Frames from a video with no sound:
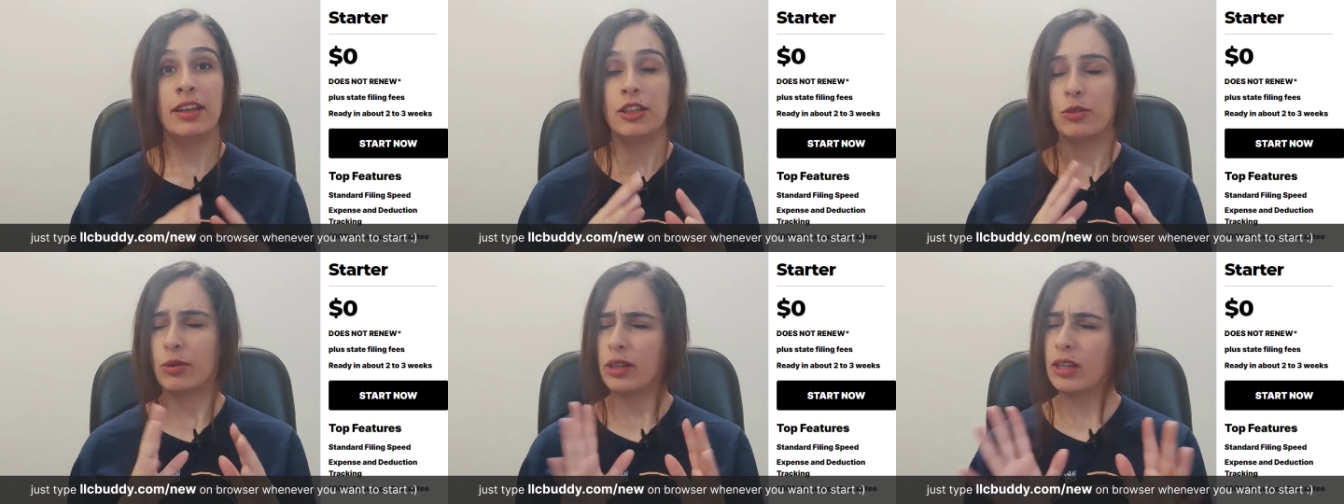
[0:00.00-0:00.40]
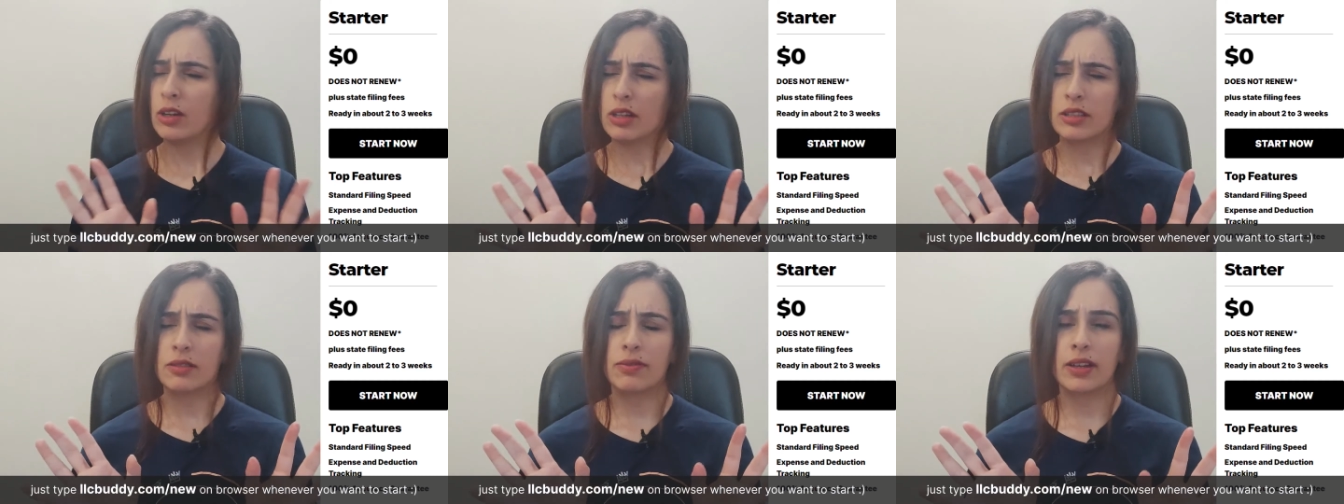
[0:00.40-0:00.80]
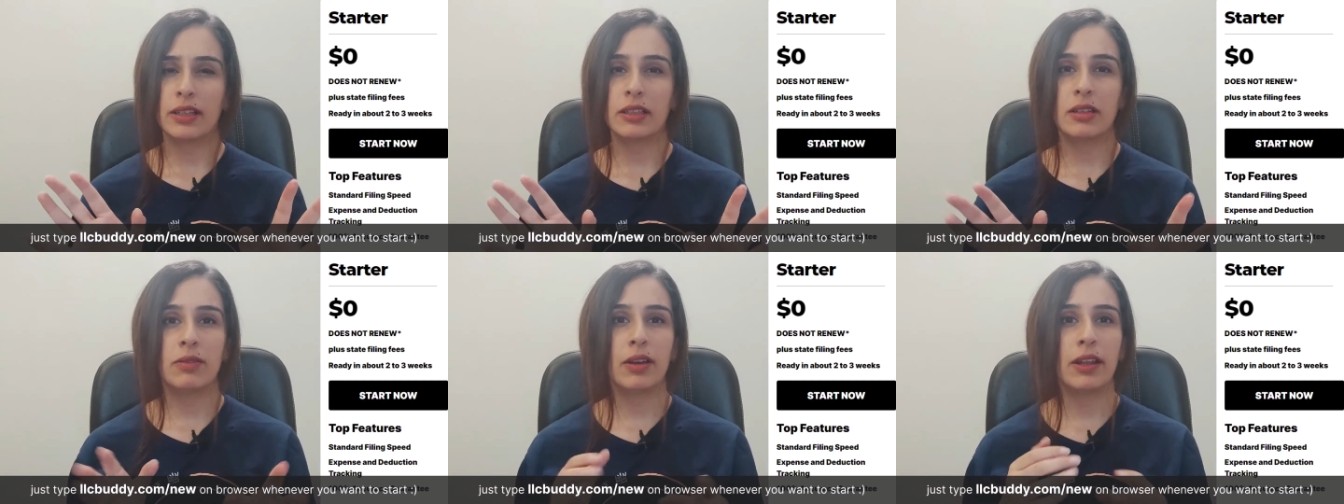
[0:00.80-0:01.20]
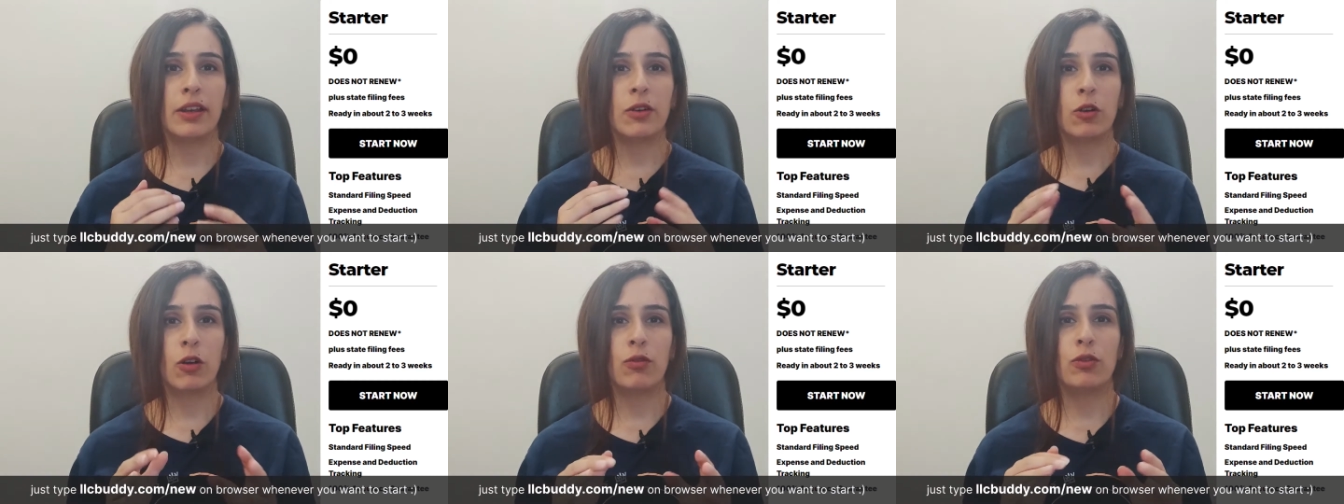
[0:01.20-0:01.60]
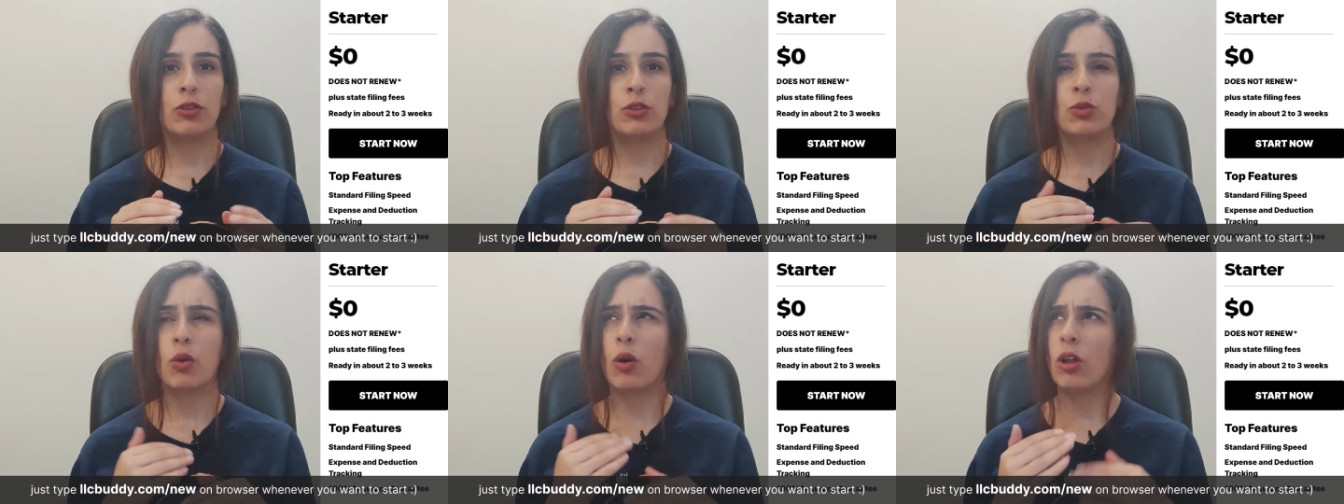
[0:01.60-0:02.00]
It's very cost effective and it offers
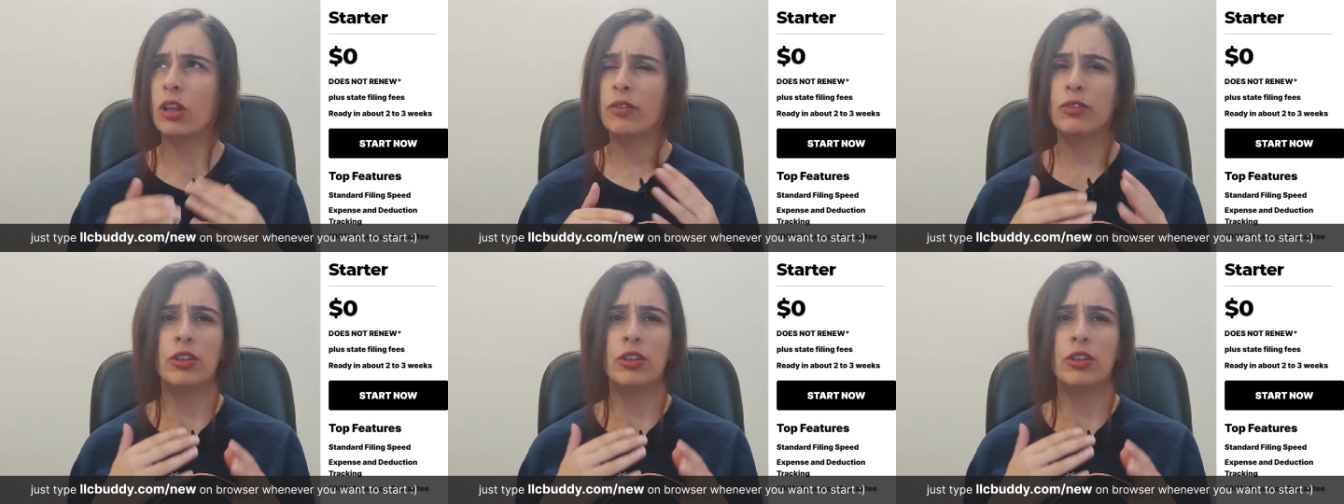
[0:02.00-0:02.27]
you all of